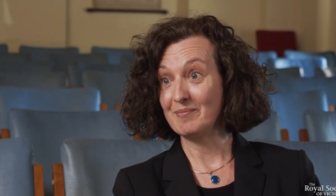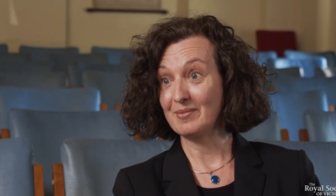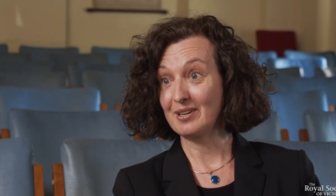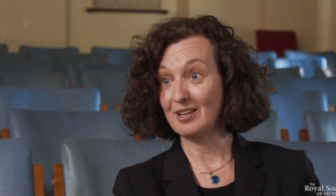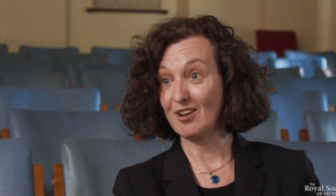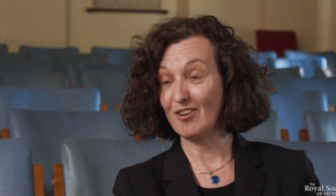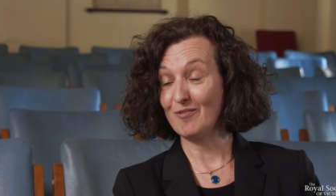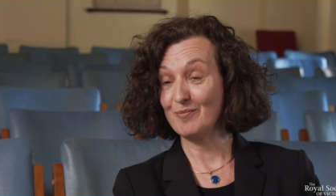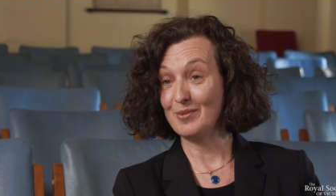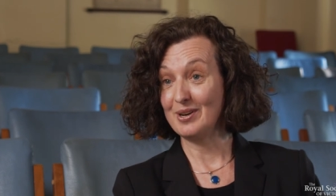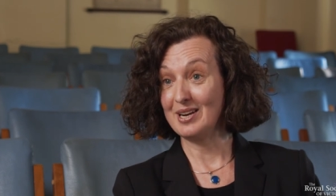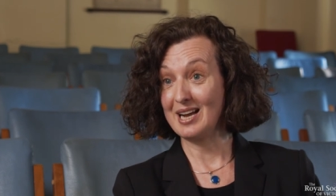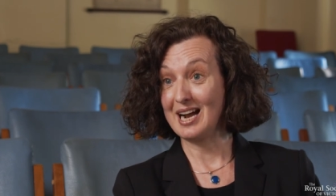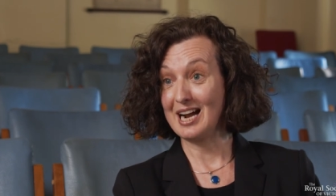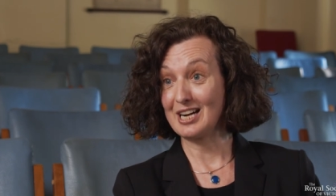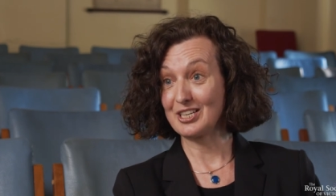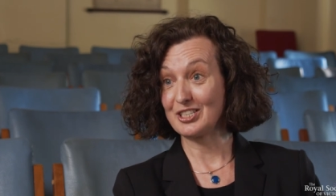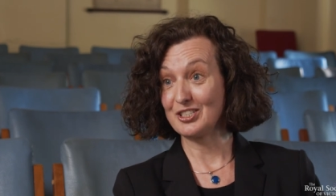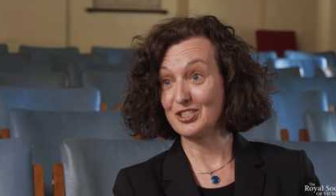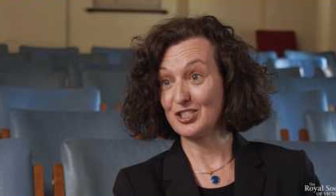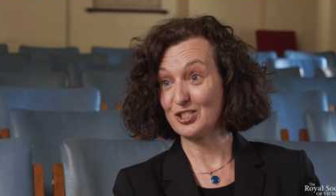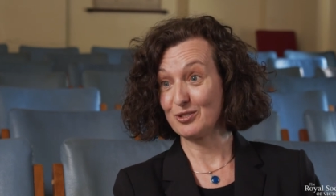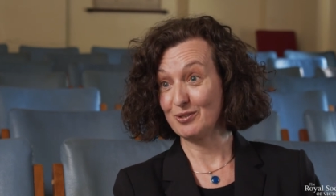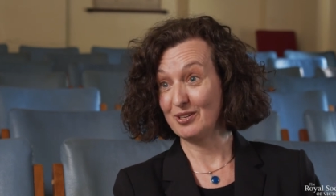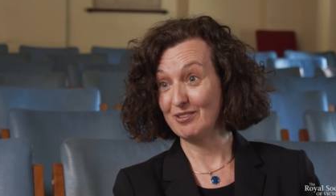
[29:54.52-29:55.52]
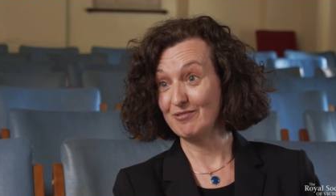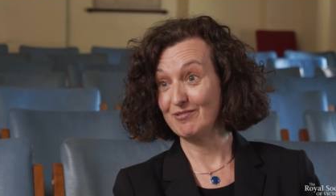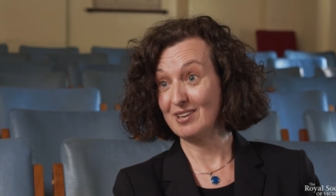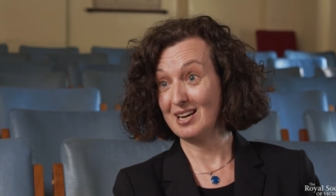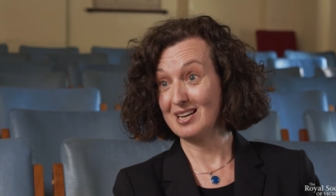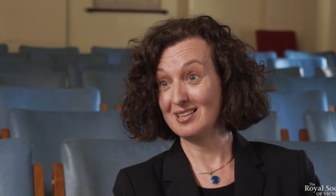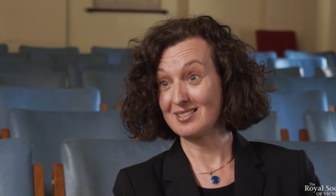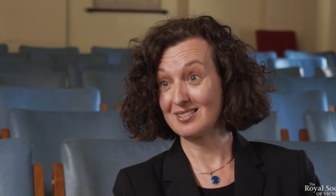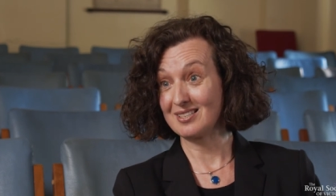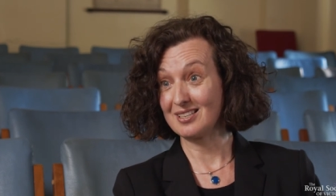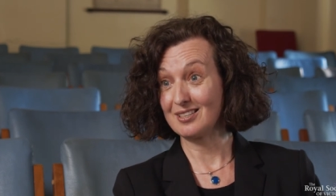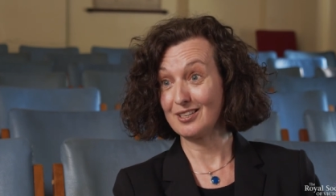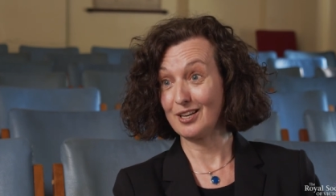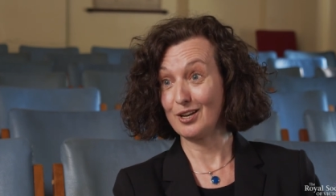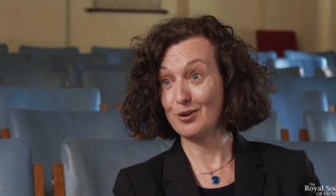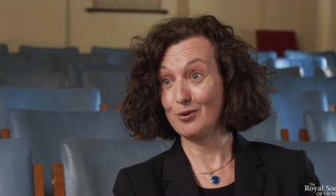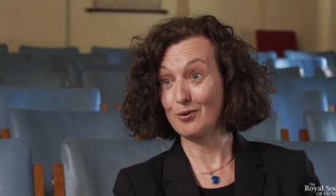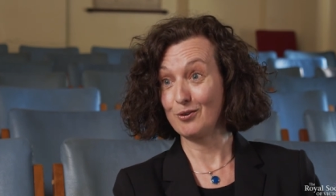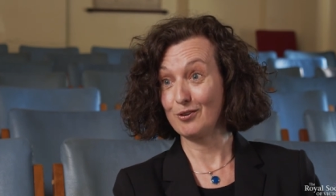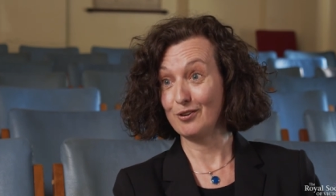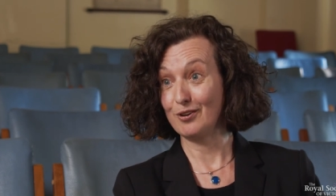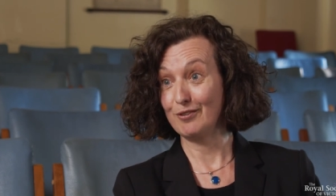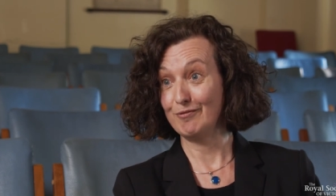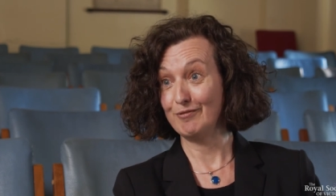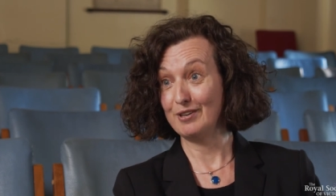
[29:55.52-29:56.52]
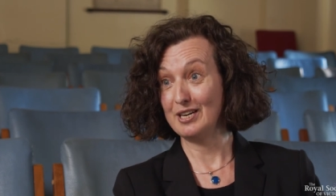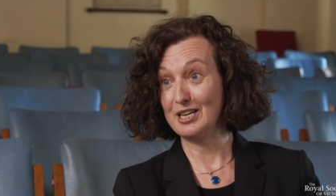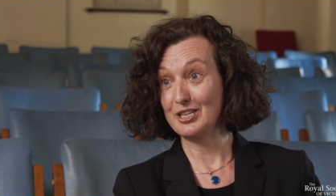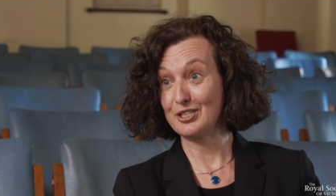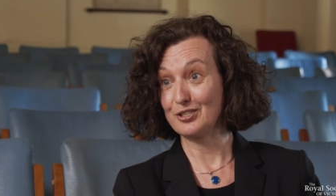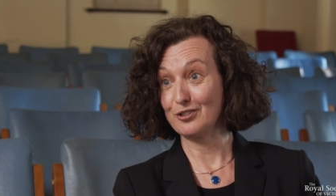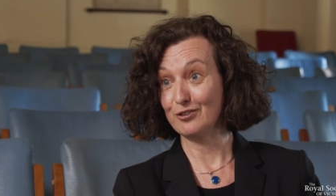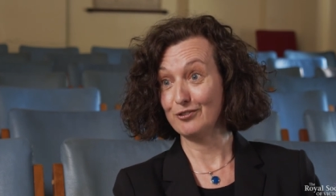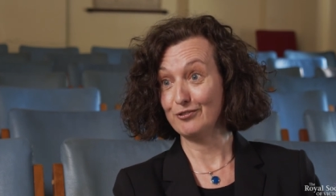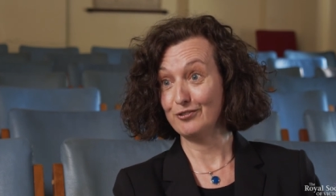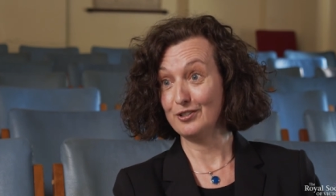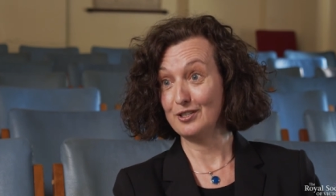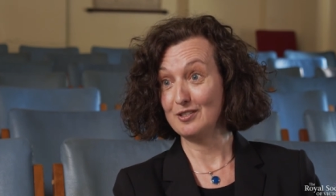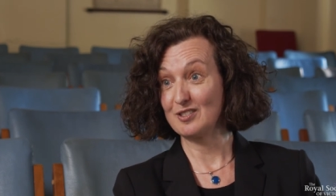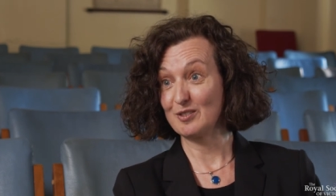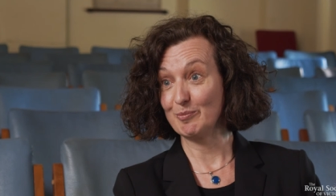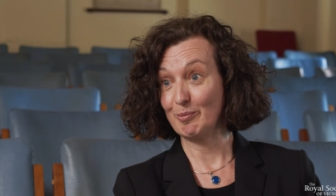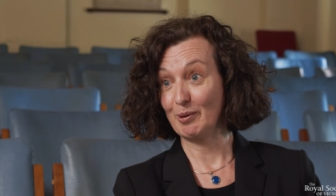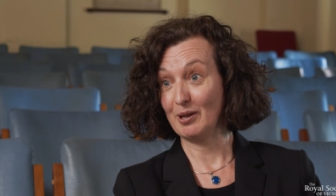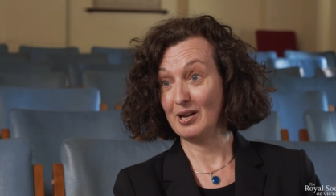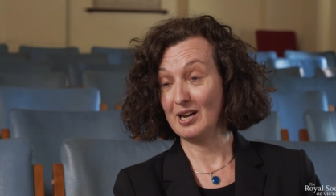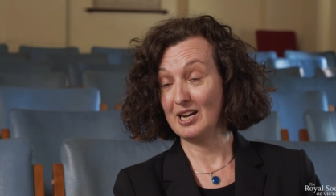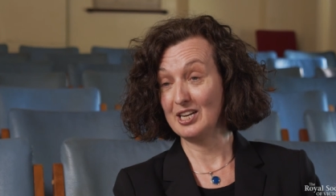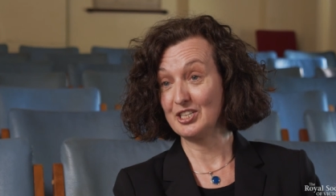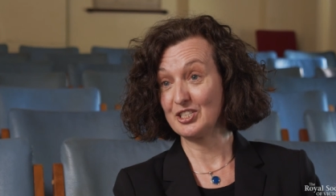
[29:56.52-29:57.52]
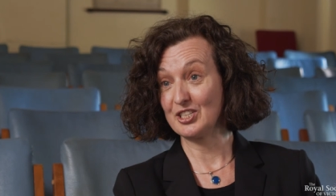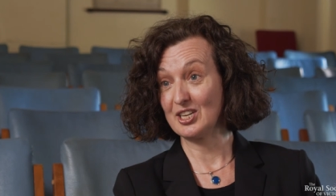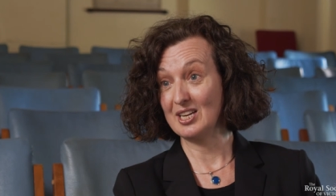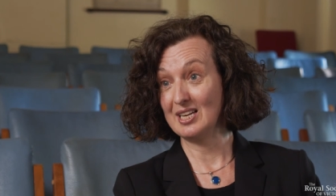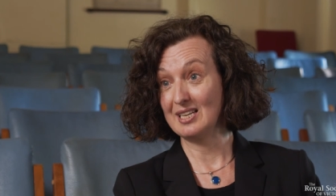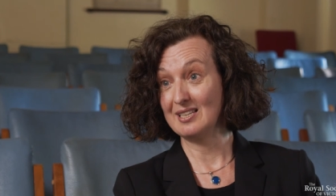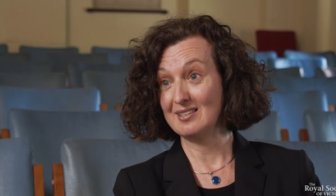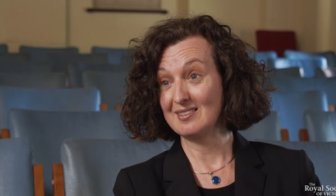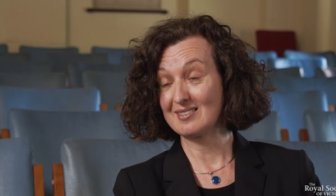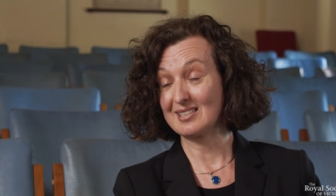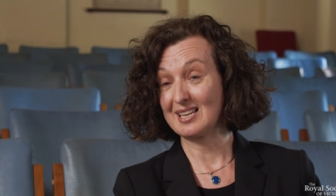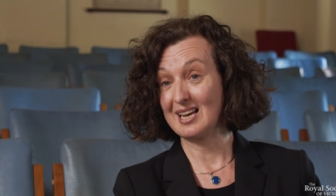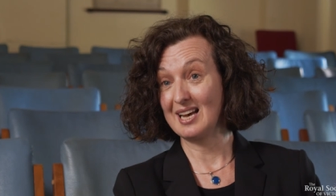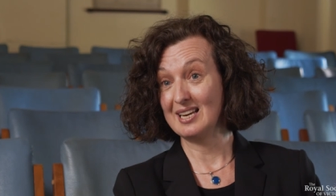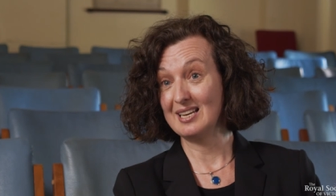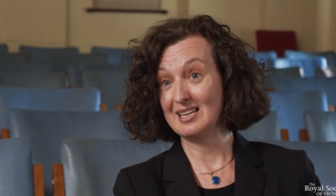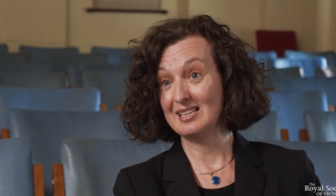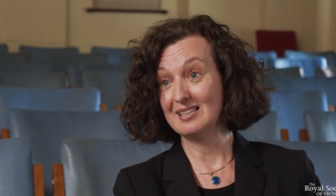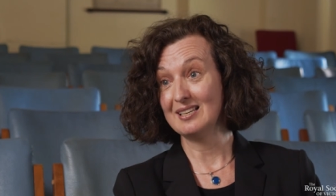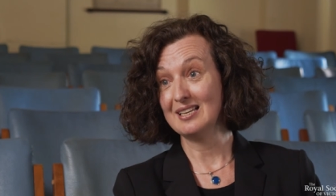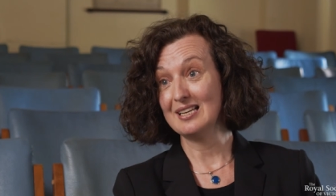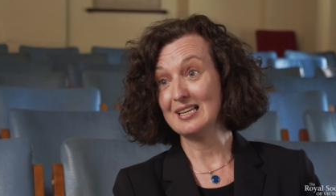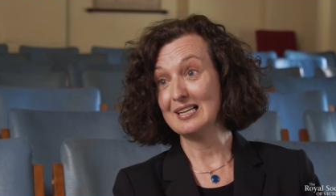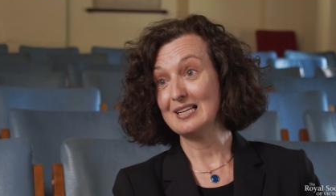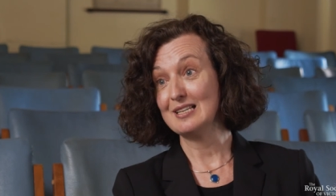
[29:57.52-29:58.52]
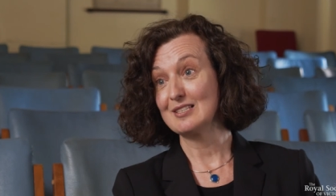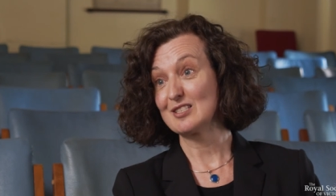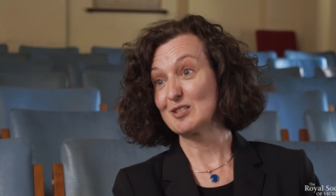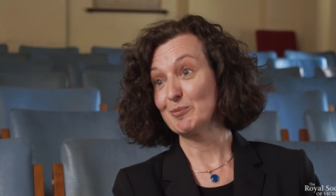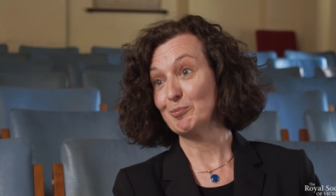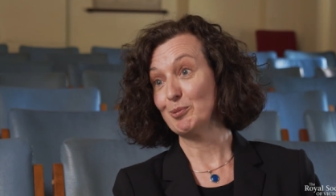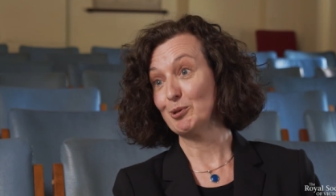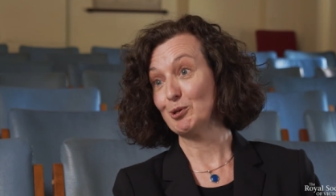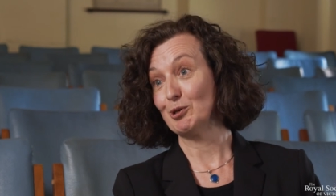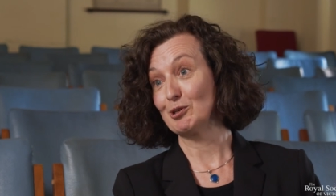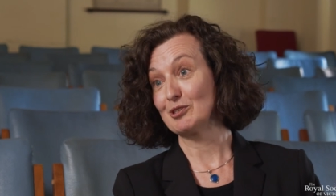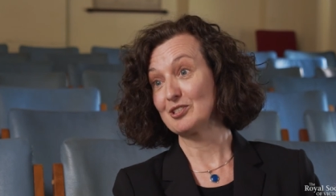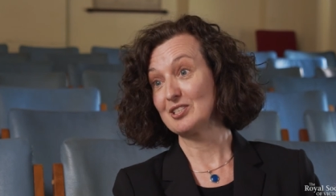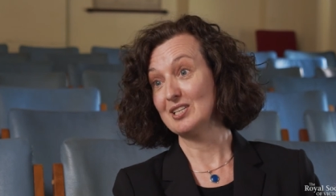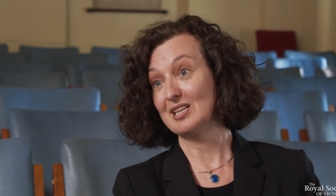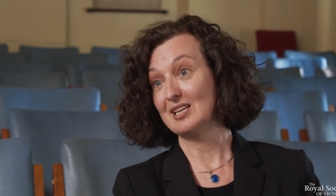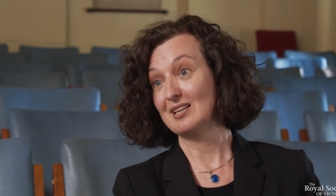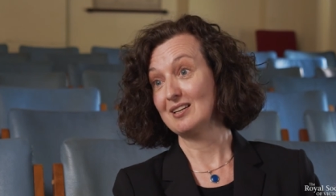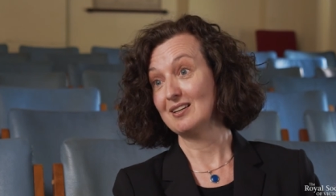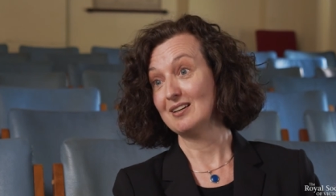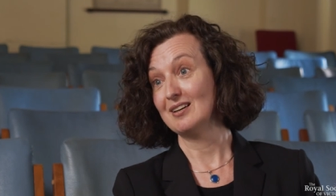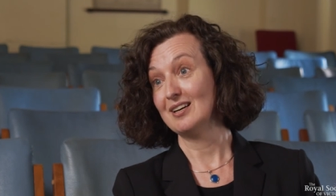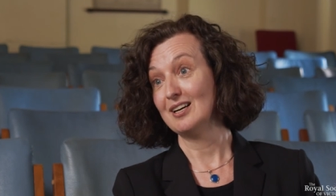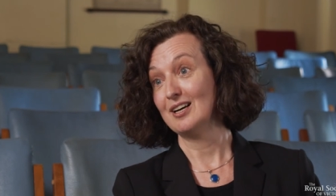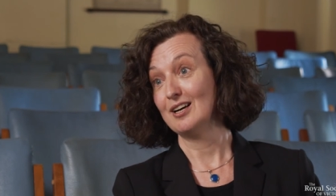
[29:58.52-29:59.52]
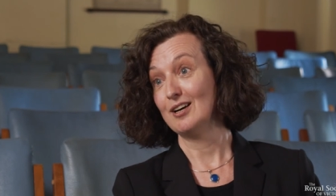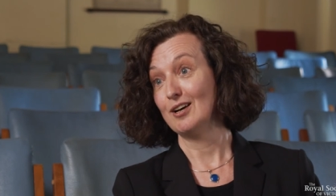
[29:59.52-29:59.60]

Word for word: government action to invest in local and regional food supply chains and in supporting